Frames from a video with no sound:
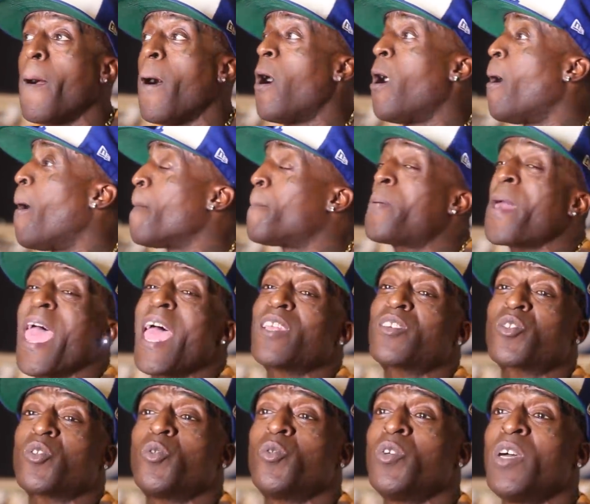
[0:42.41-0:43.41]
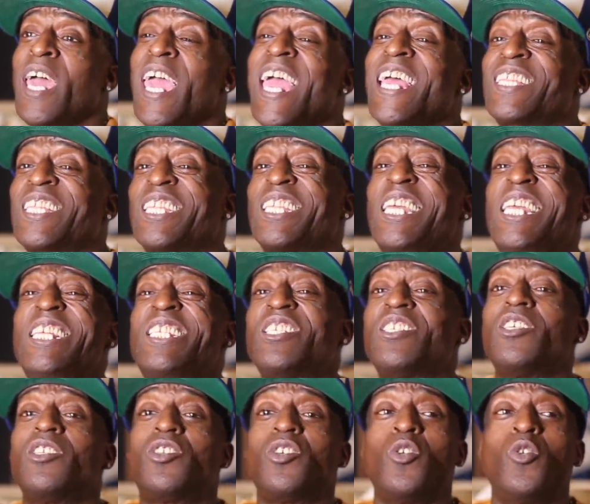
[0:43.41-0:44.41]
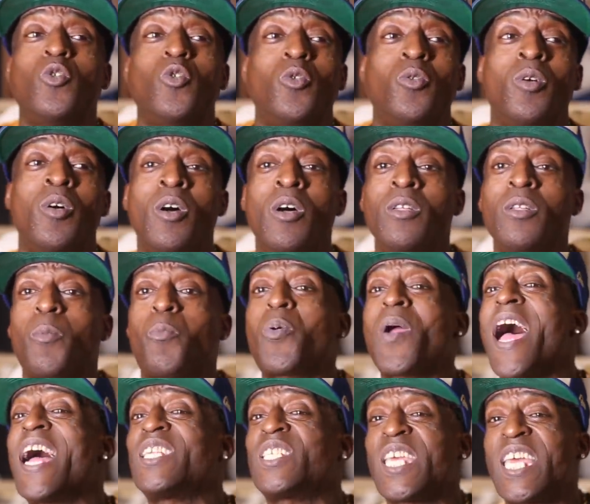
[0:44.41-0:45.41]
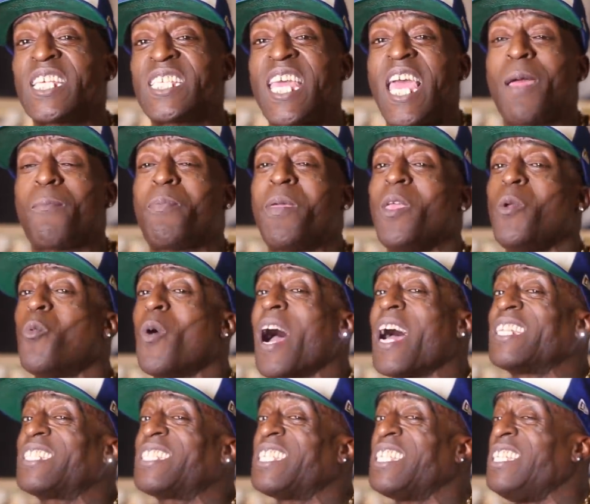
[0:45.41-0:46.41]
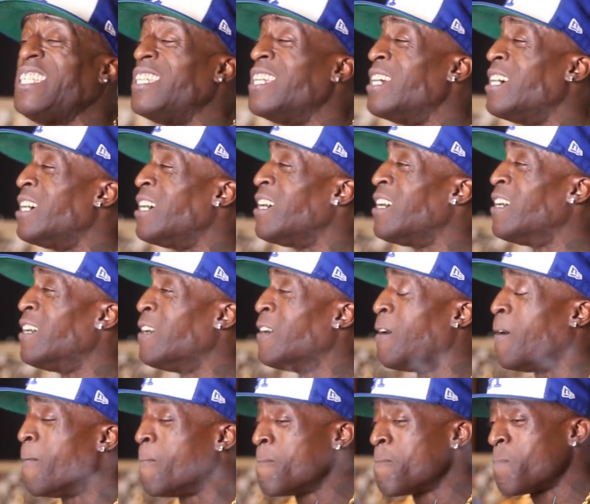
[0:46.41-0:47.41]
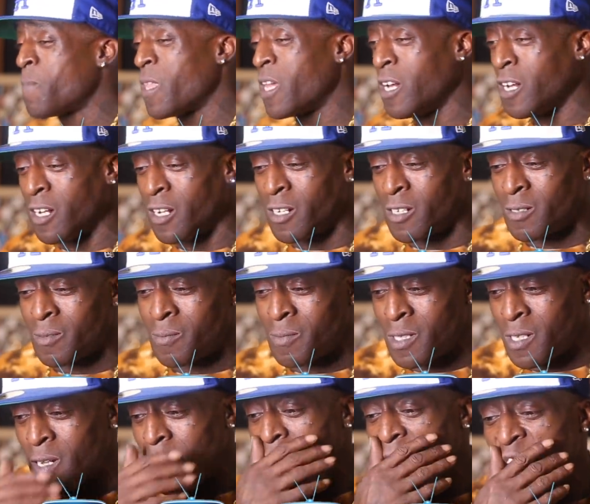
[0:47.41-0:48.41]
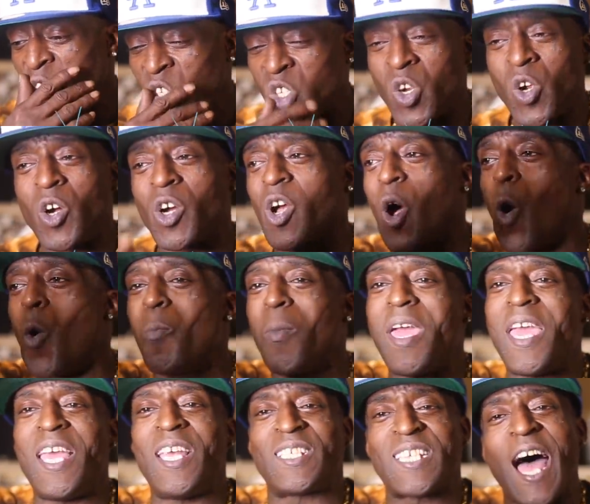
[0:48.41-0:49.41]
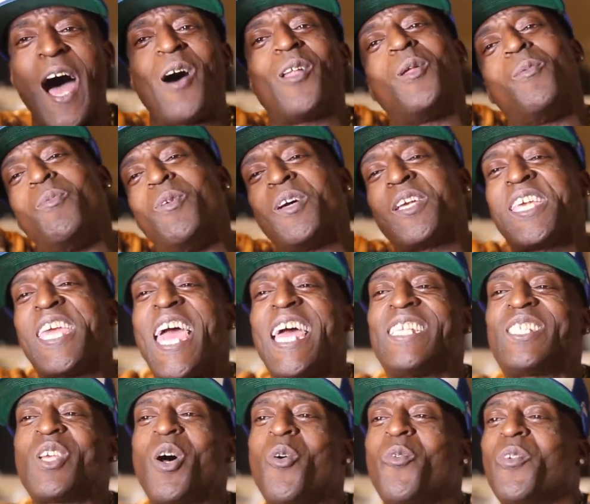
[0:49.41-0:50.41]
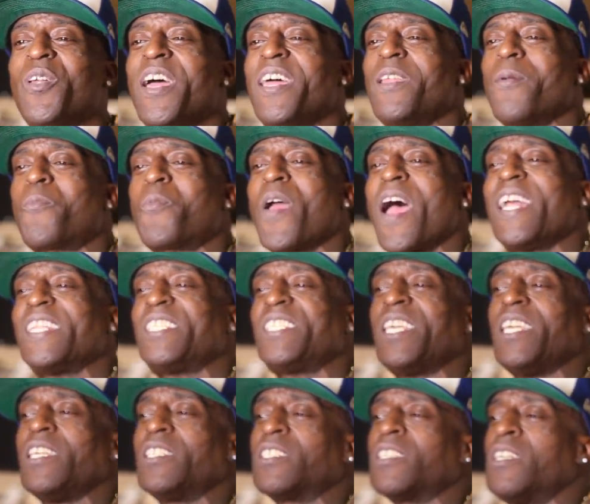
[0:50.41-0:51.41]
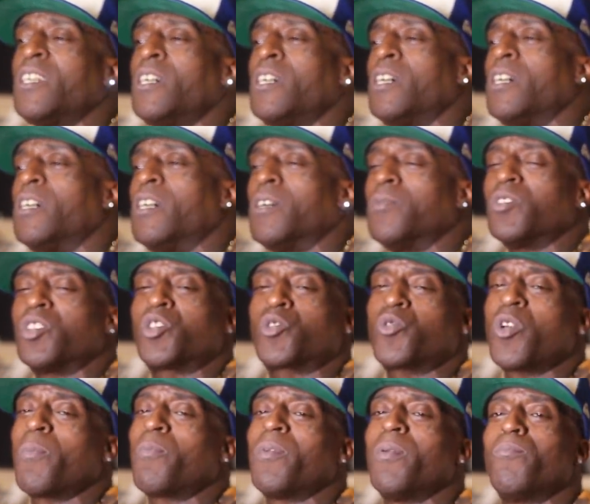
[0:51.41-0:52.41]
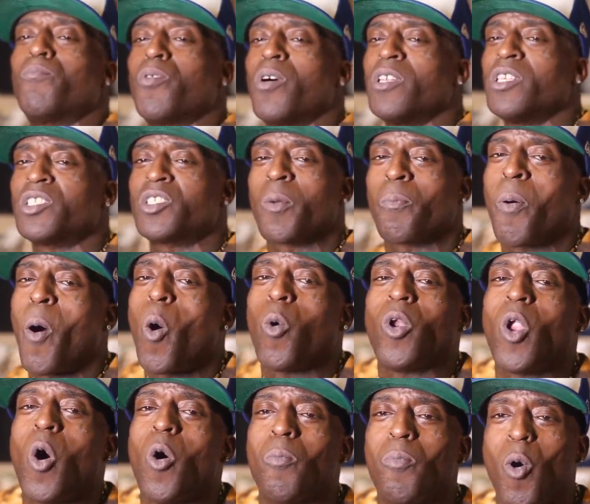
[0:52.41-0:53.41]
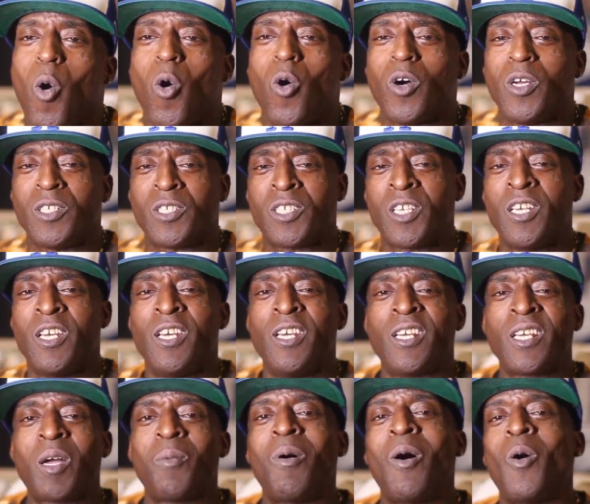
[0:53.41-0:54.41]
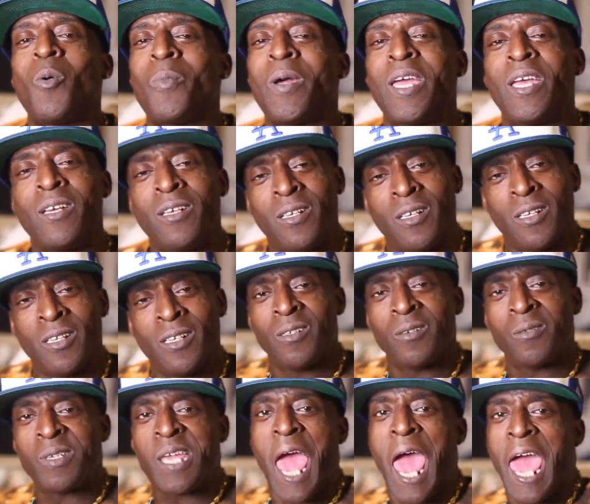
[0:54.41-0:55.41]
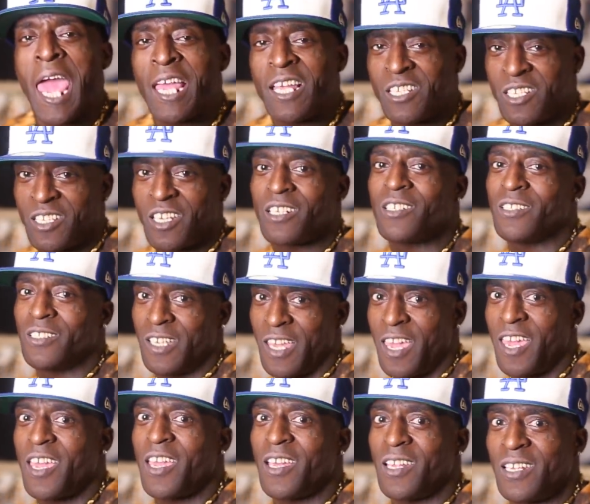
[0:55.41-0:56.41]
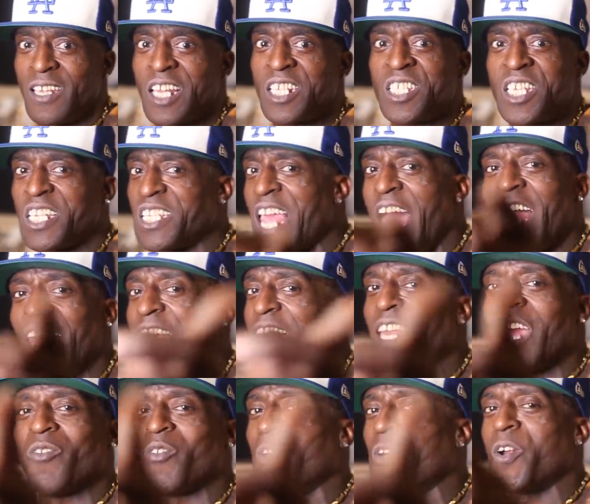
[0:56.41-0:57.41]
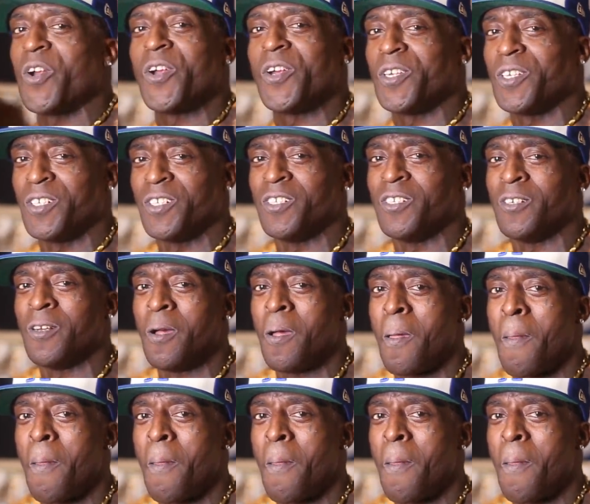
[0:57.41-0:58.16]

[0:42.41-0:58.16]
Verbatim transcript: Um, Paschal had the Legion of Doom. The Projects had PYT. Um, um, Gerald Gomez. All them little cats over there at the Projects. Um, the Stripling Brothers. The Polo Boys. Come on, man. Gangs, nigga. Yeah, that shit y'all ain't never heard of.